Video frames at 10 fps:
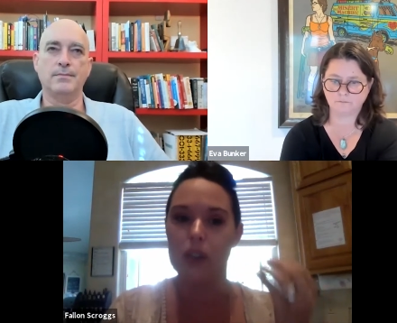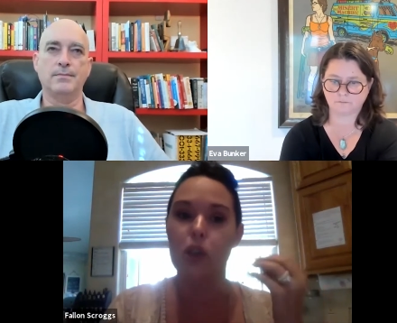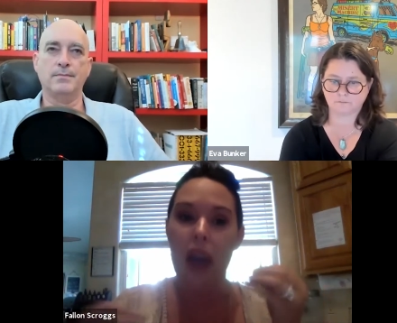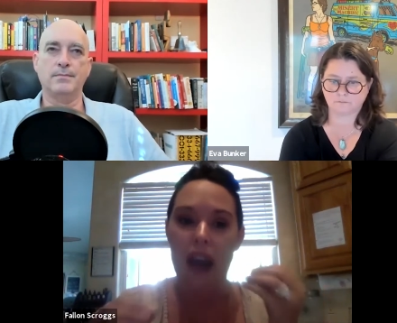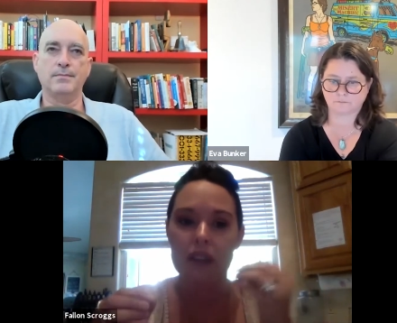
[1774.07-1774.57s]
Speaker 1: So
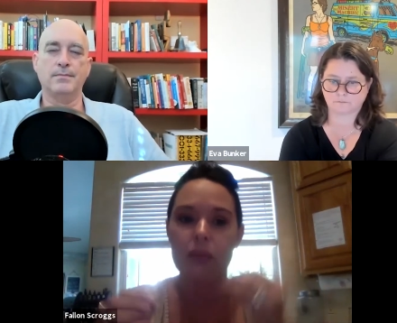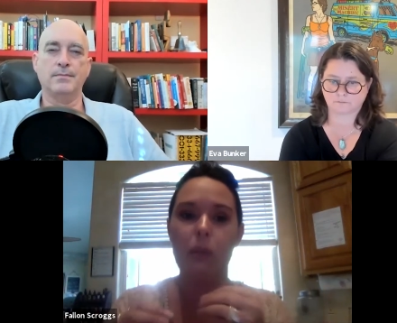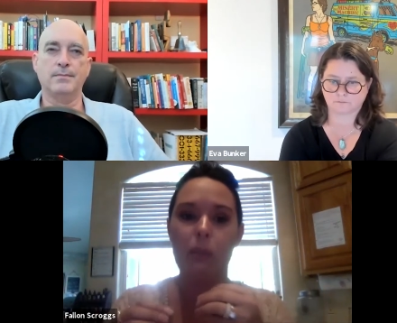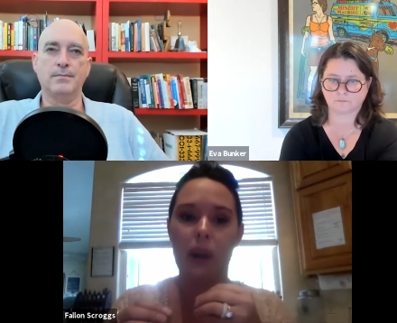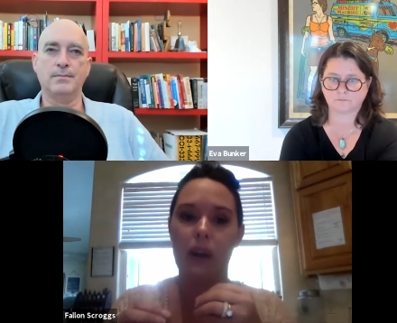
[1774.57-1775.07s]
you have to be
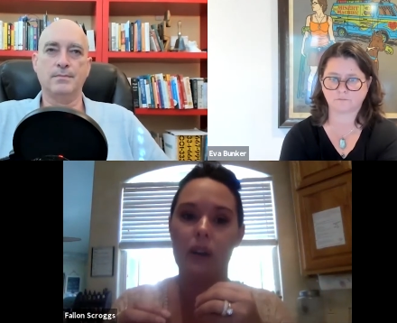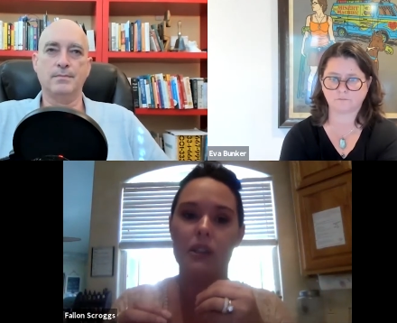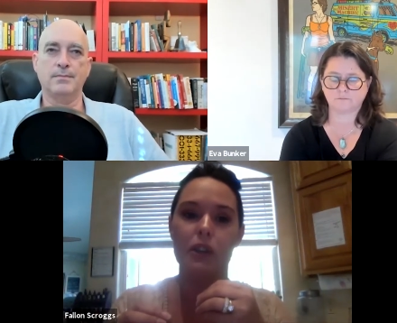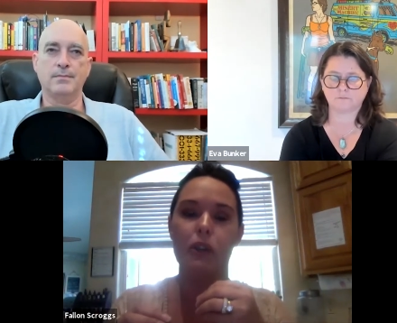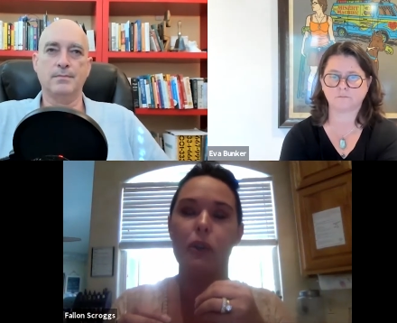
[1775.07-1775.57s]
prepared
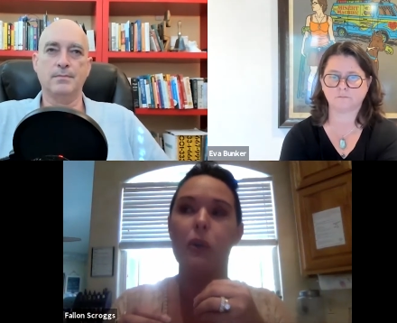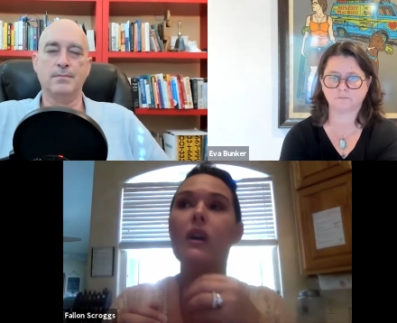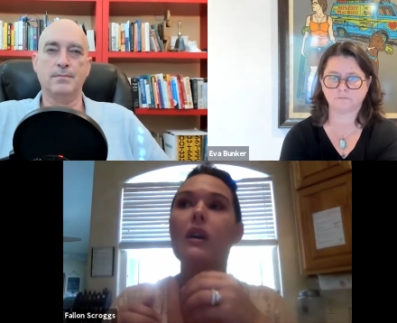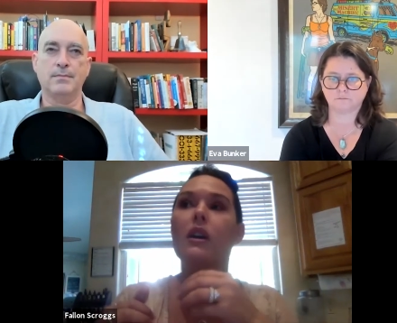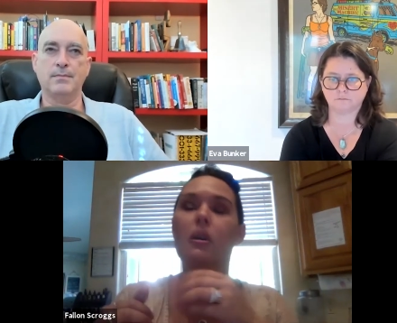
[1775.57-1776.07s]
to
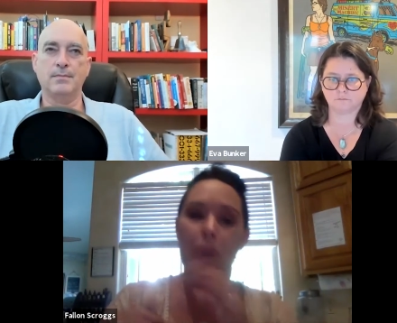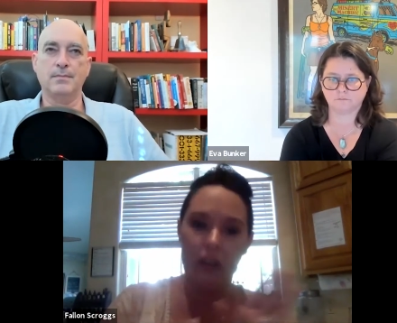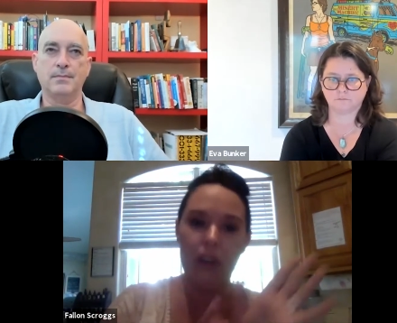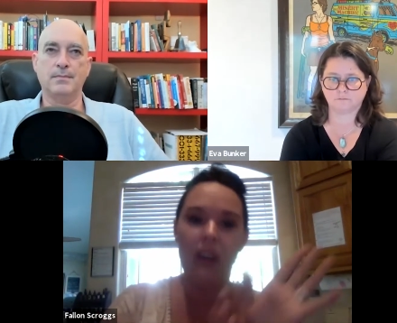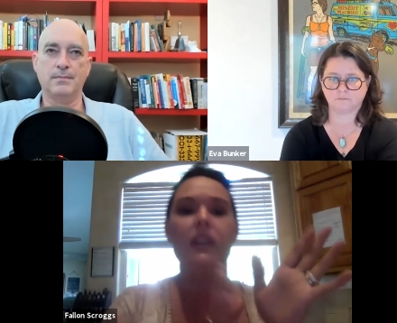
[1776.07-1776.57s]

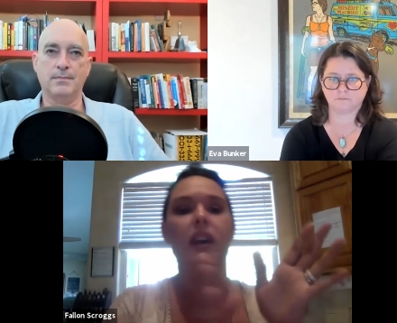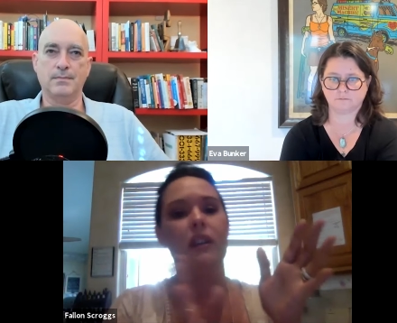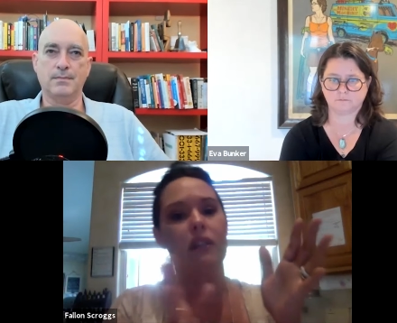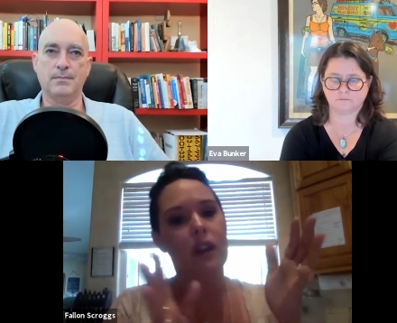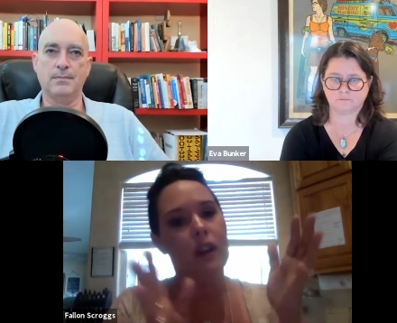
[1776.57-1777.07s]
pivot
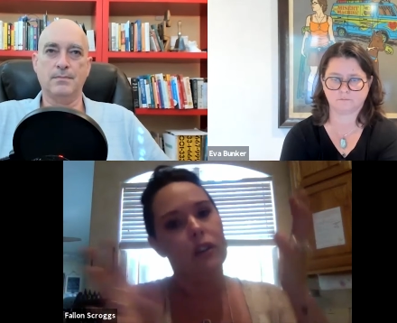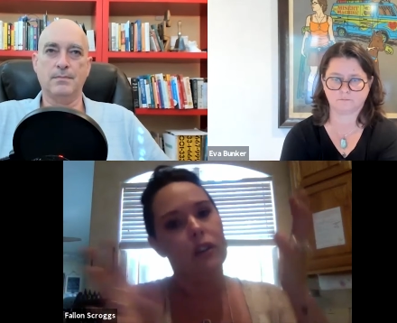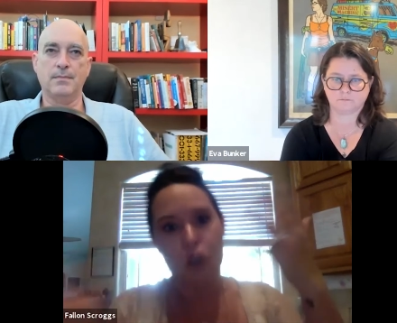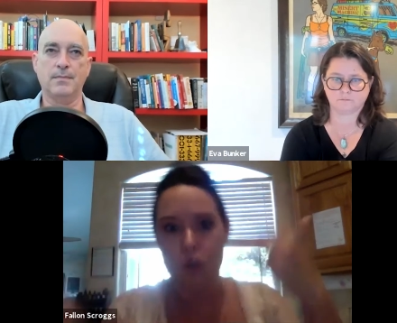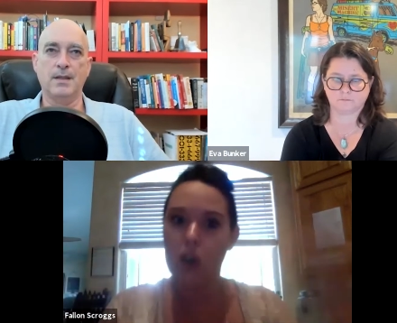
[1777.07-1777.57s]
and
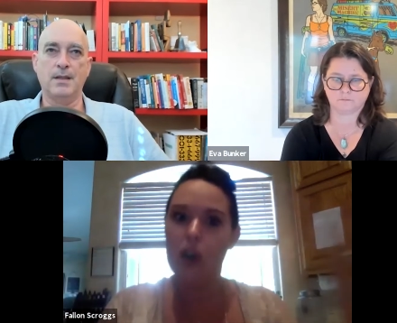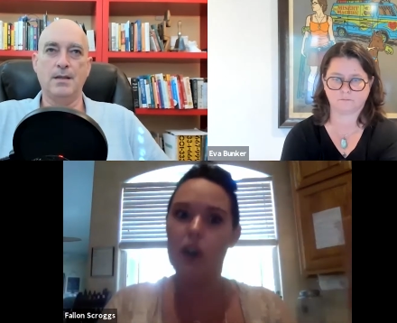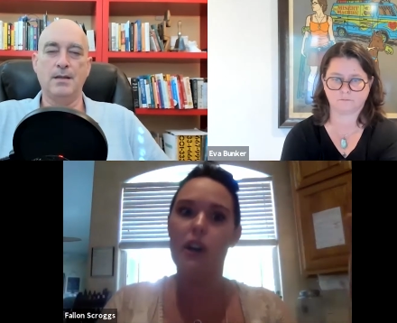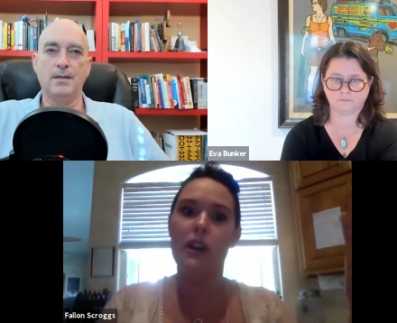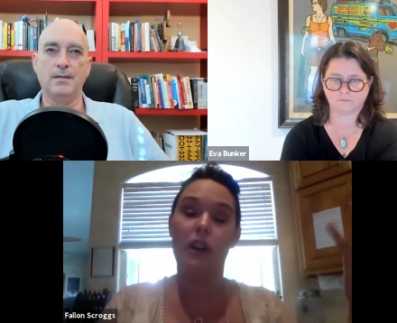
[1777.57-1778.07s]

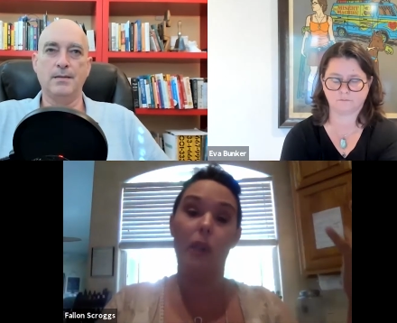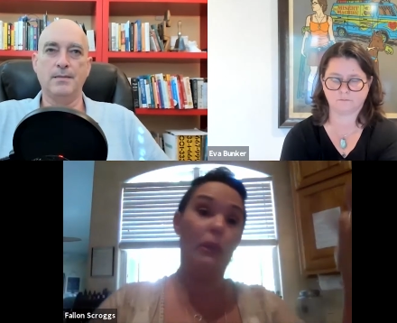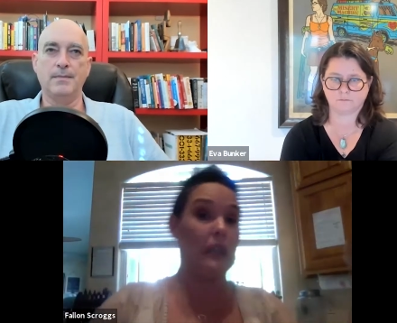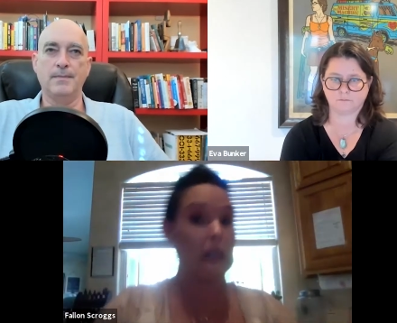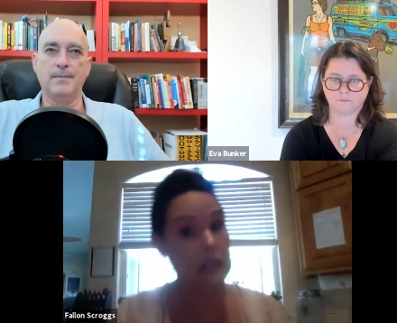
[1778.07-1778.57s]
U-turn and
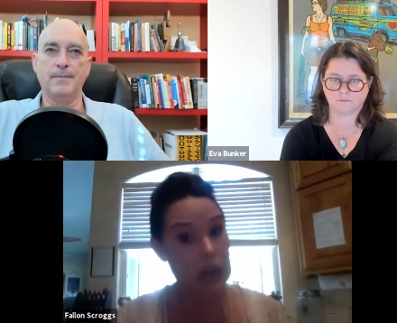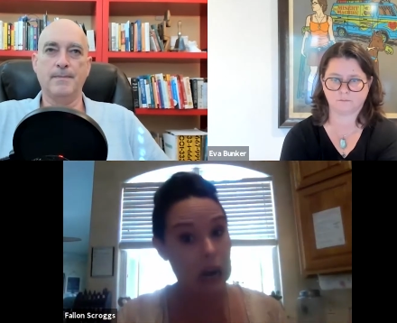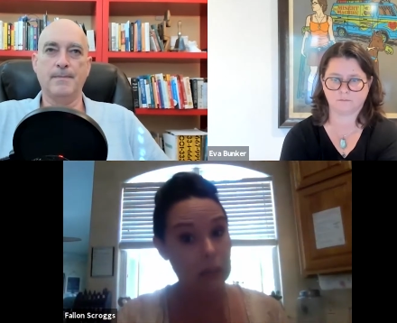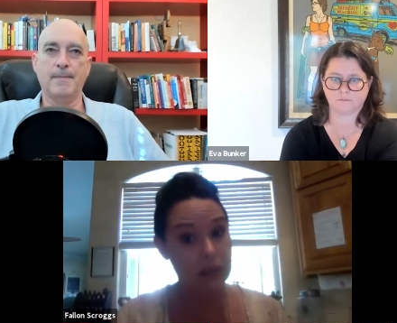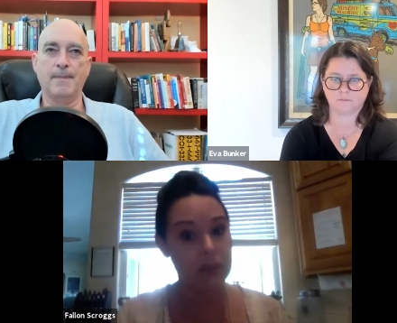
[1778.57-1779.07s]
completely
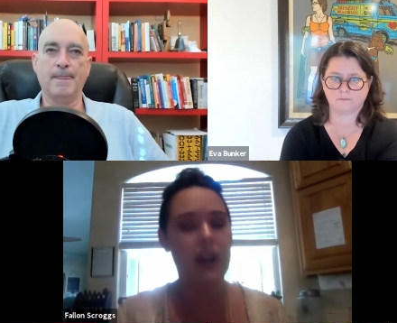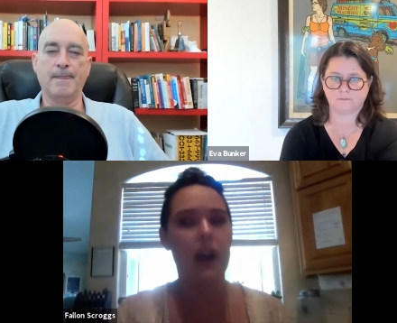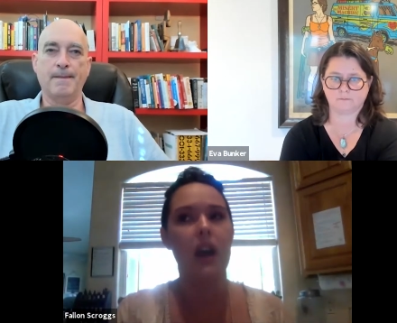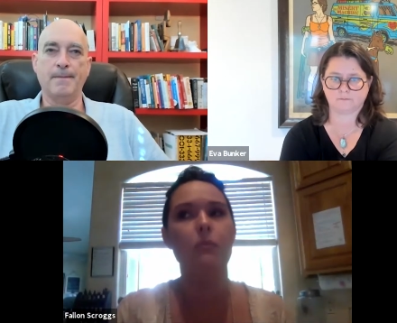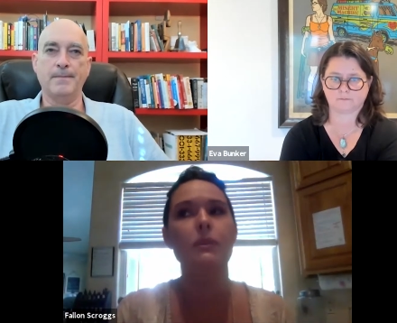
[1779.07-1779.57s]
stop
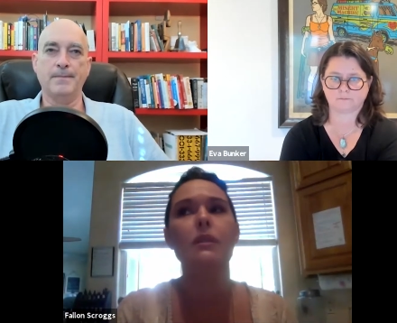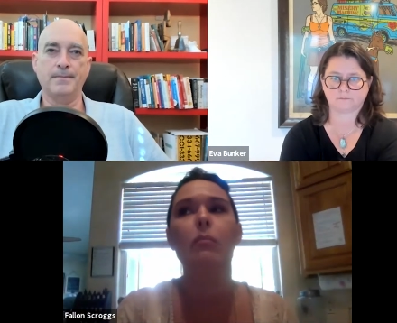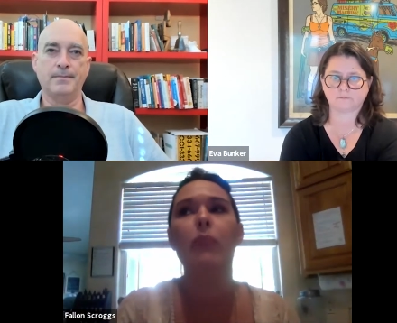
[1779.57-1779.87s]
sometimes.